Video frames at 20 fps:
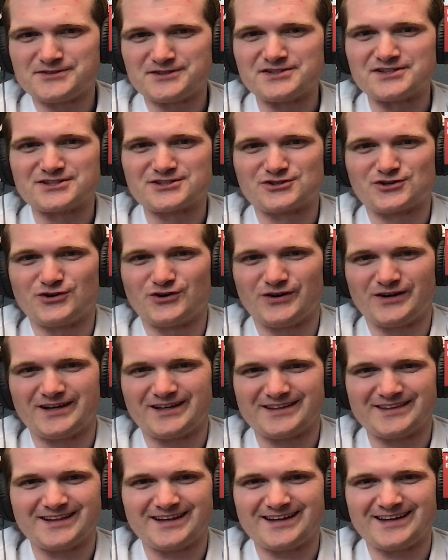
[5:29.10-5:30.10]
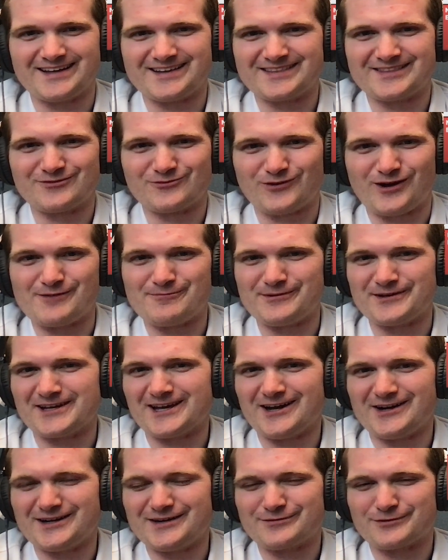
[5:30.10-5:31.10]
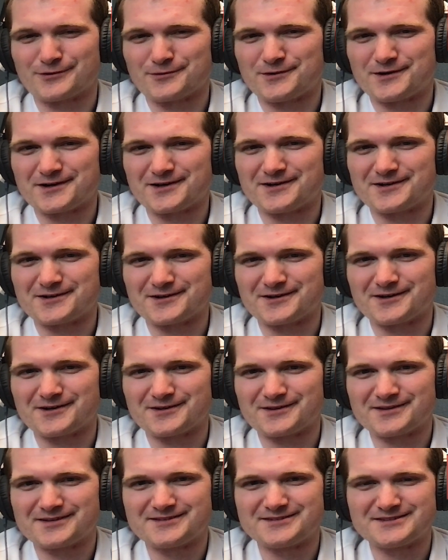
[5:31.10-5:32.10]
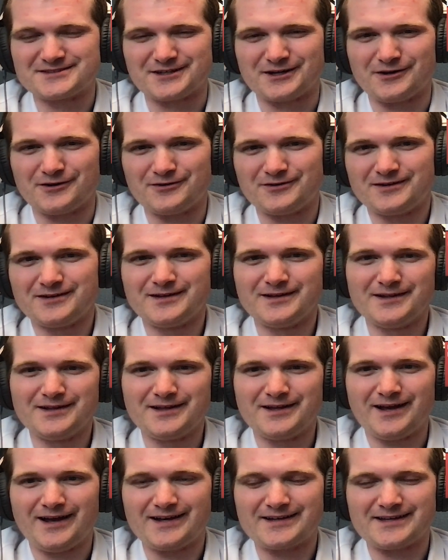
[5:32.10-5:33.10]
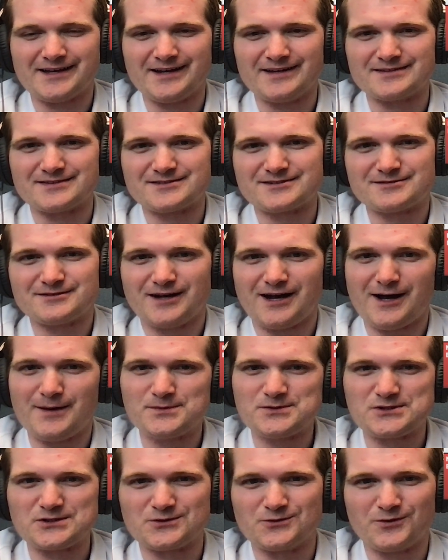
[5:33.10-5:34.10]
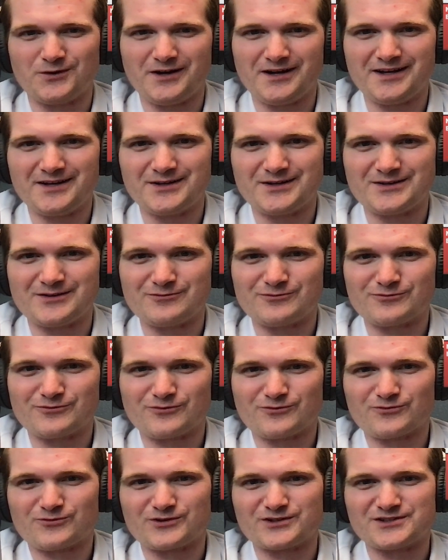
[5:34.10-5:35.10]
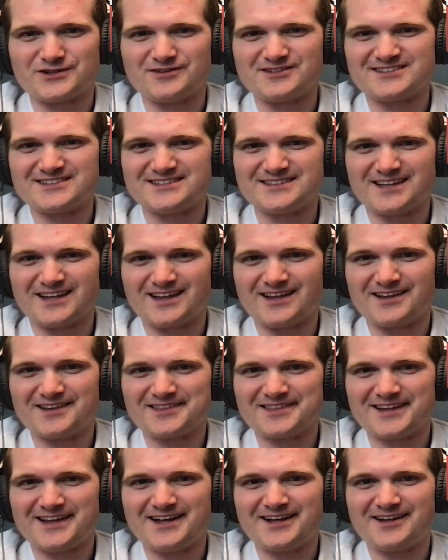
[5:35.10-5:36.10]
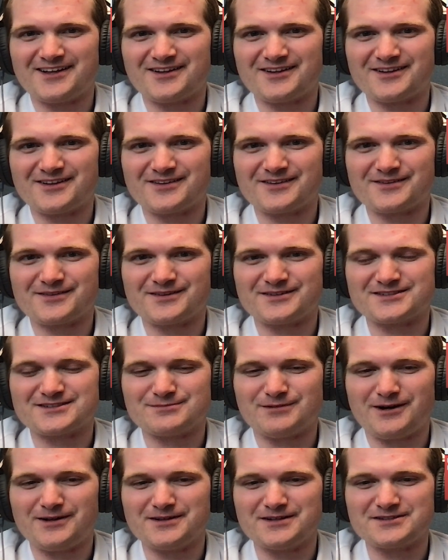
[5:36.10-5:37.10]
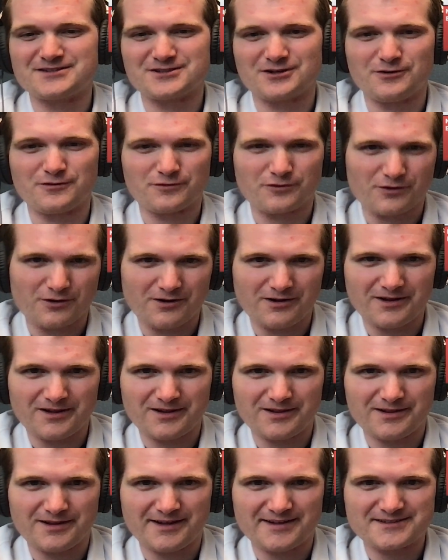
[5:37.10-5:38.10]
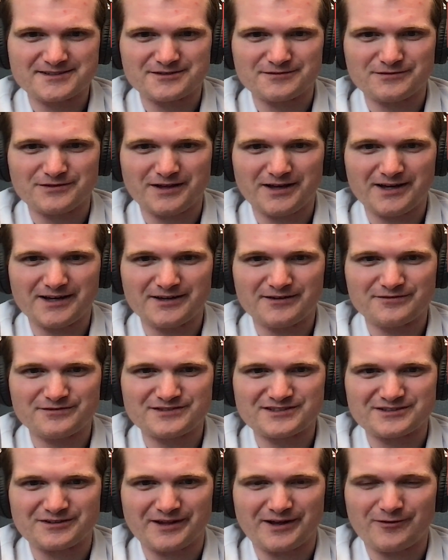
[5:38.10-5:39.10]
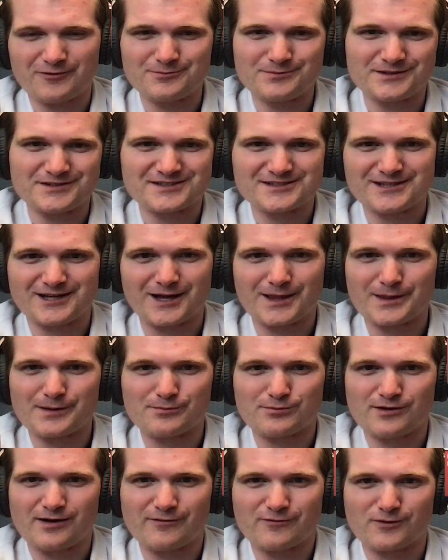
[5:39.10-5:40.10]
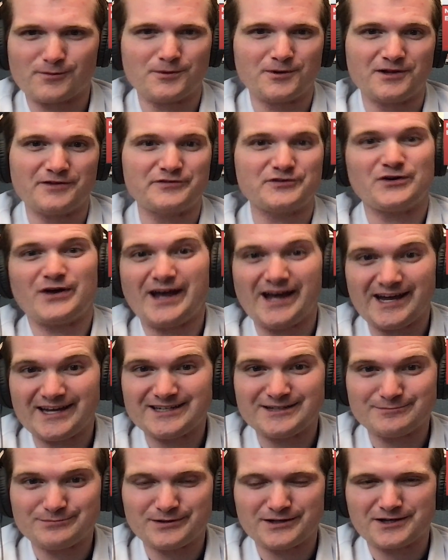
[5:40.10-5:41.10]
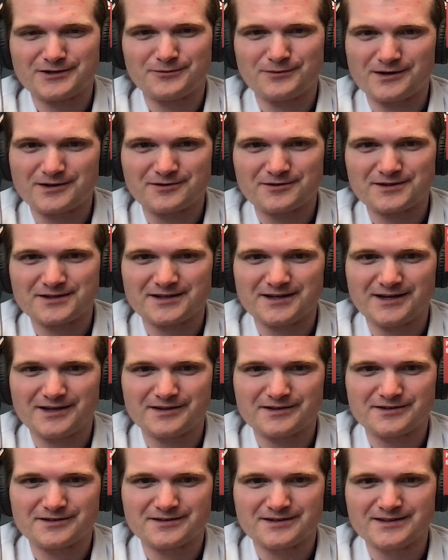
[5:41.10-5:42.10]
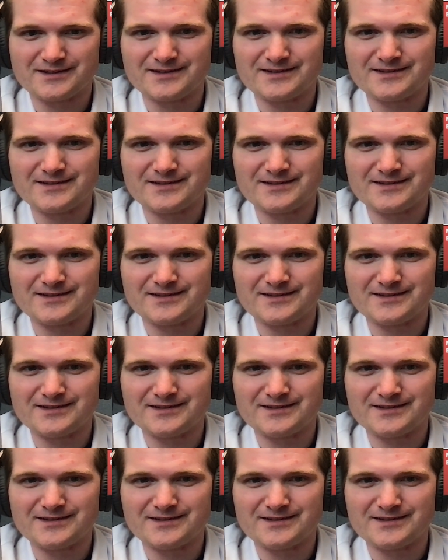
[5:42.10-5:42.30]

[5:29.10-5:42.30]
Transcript: destroying the wiping out everyone on earth so i guess option one results in the le- the smallest overall loss of life so that would be slightly preferable if you had to pick one or the other